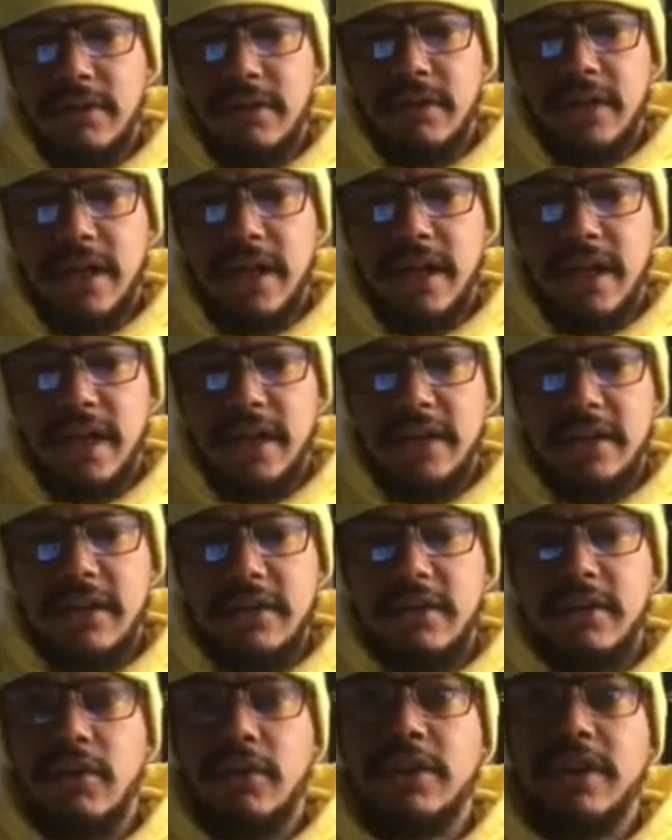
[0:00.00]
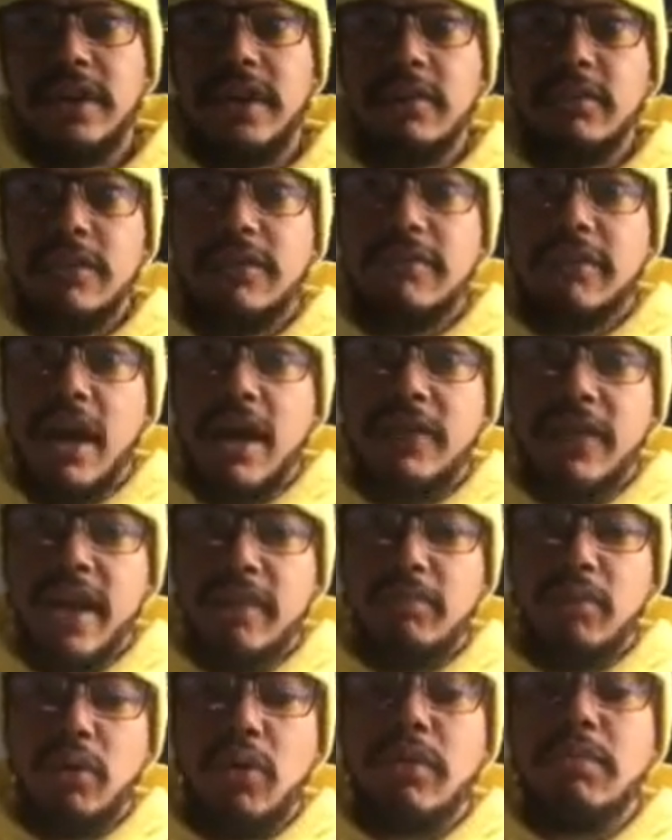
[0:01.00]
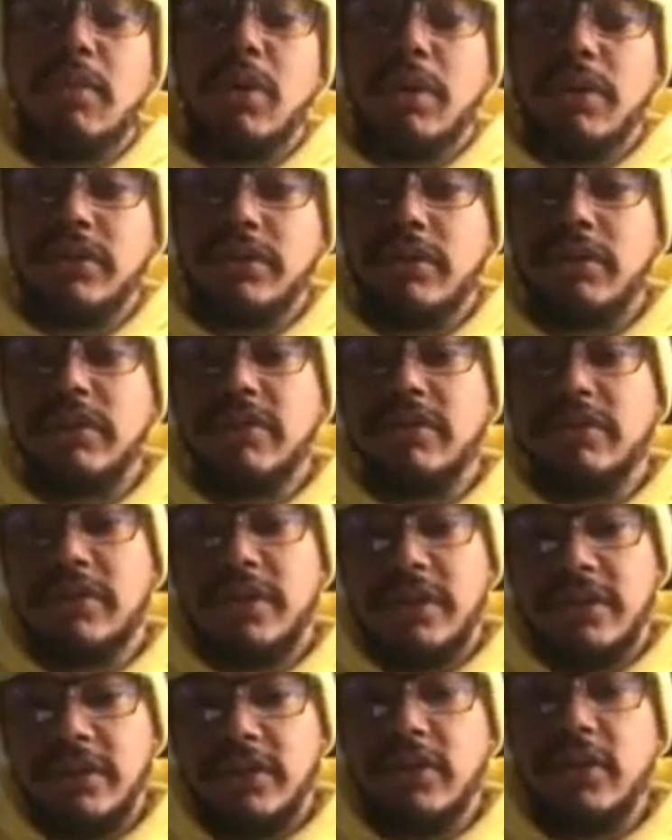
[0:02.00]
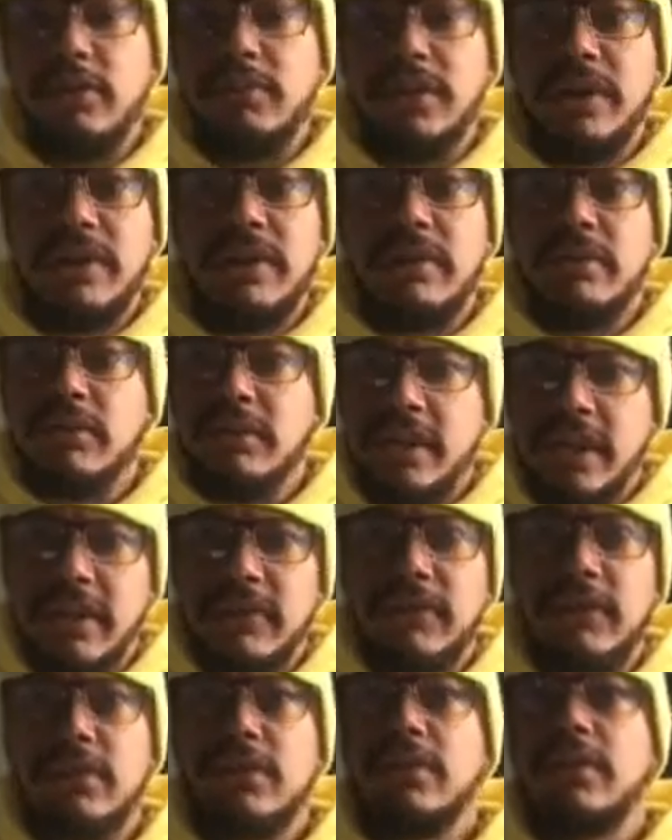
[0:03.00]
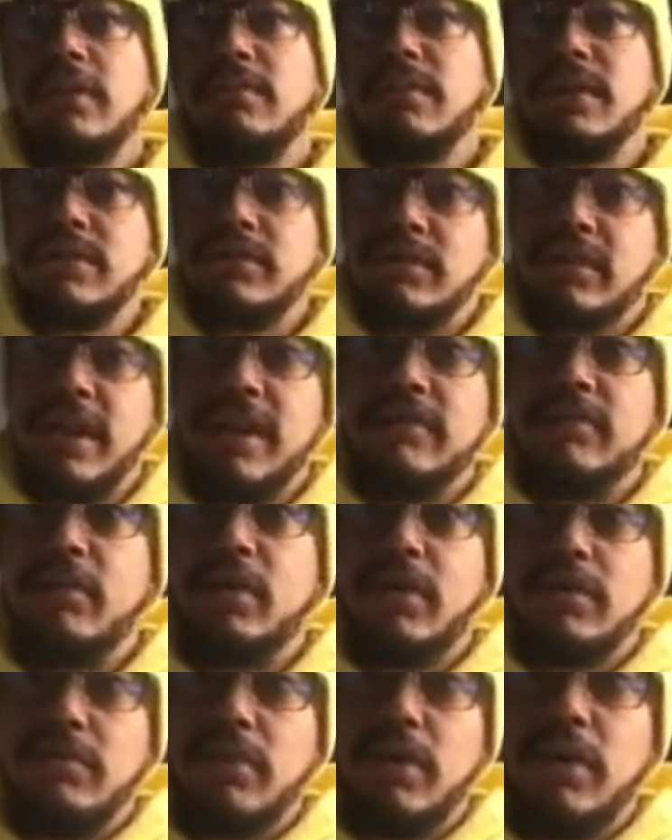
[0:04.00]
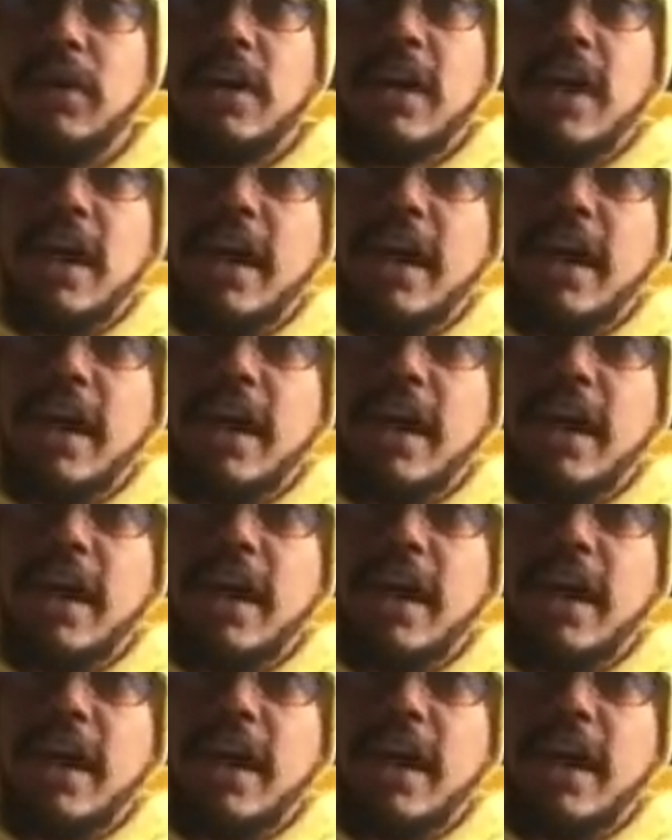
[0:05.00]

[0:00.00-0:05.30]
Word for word: Okay, and they're only going to refine that more and more. So it's it's stupid to live. You're going to be a slave more and more.